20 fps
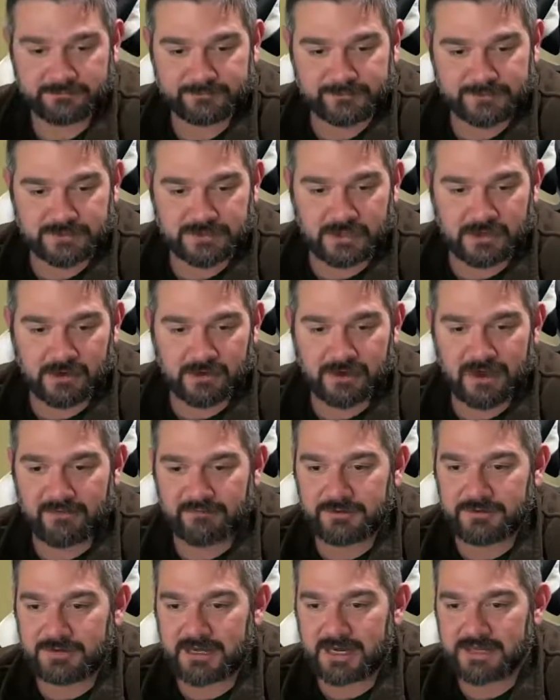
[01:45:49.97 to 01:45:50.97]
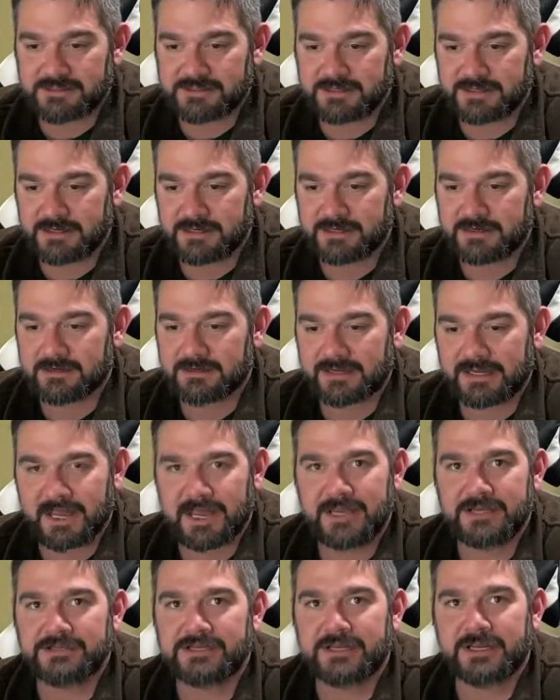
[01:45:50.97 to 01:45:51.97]
So having you guys here,
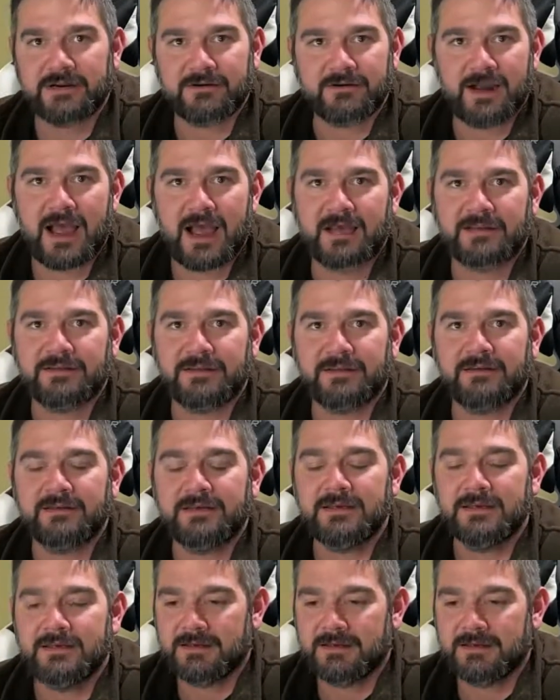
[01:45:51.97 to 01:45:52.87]
engaging, interacting,